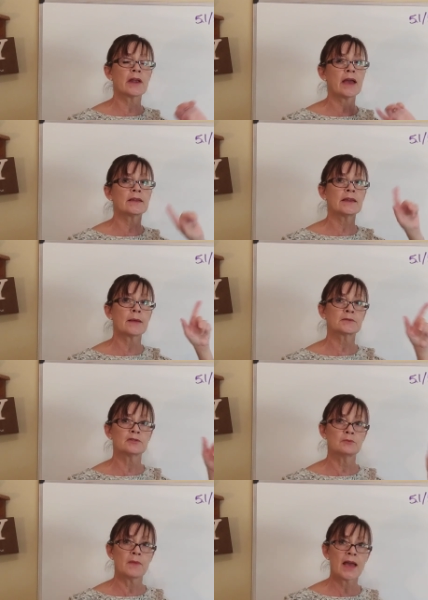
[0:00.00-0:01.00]
had an
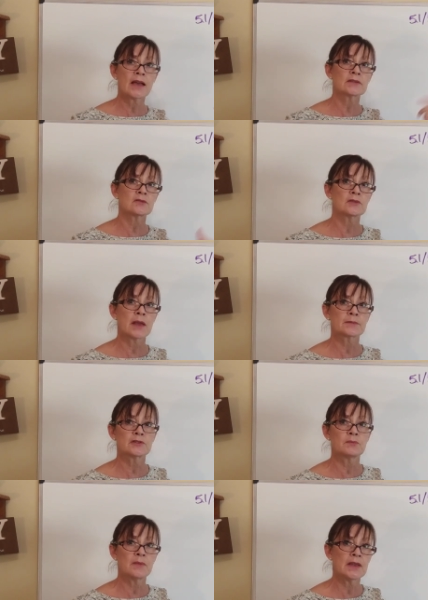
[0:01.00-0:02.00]
absolute max or an
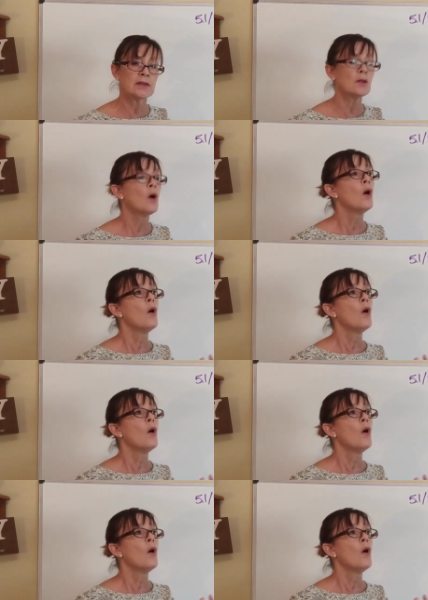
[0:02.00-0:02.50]
absolute min,